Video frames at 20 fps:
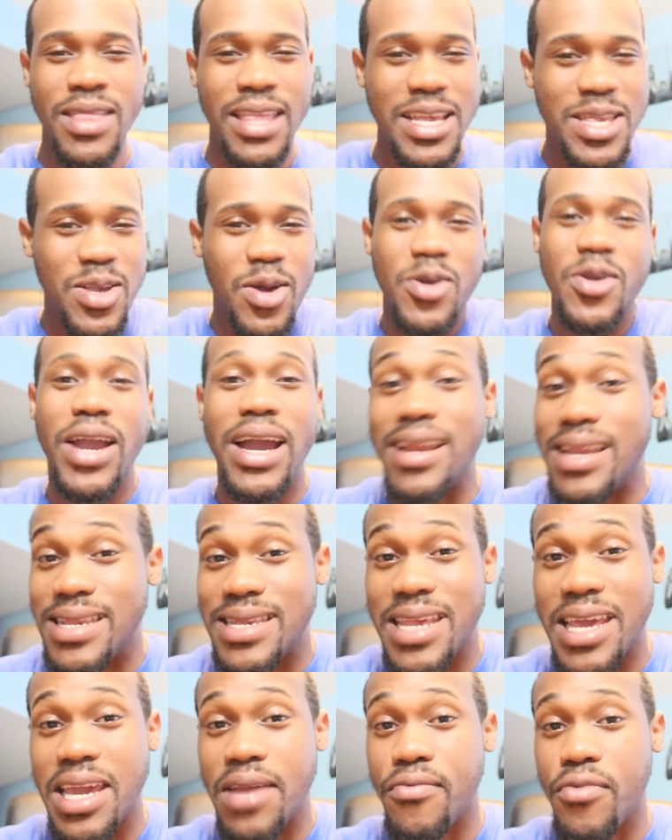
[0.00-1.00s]
That's all you had to
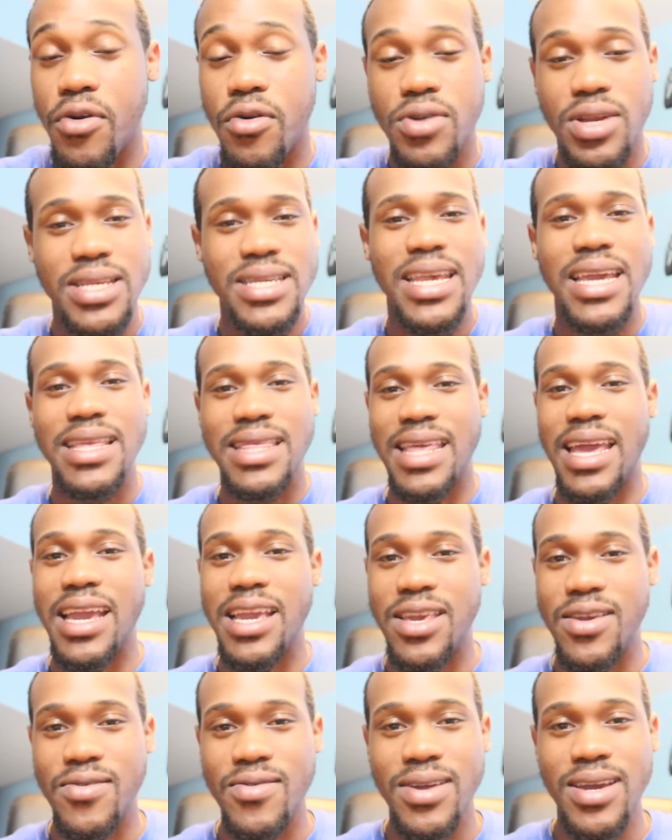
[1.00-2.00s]
say, bro. Just say
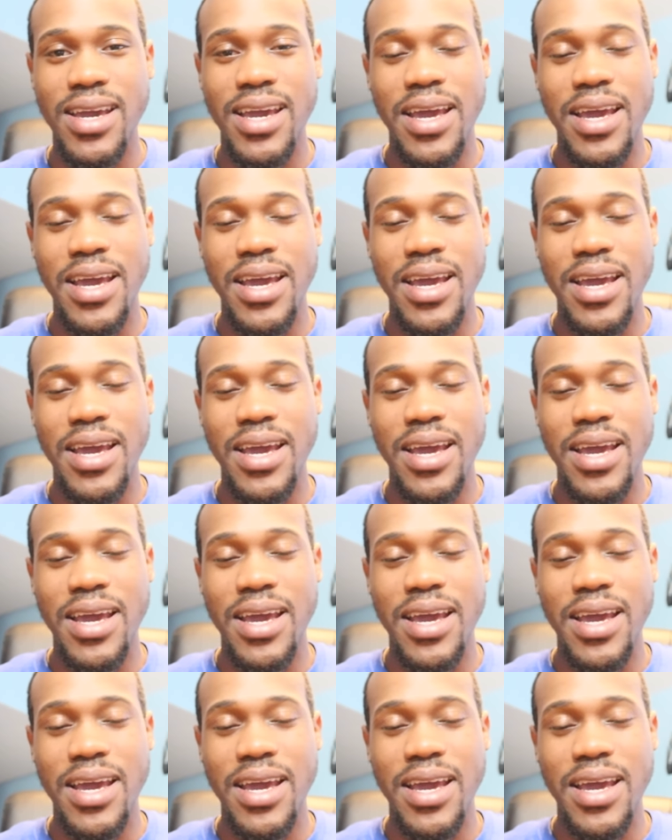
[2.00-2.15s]
thank you.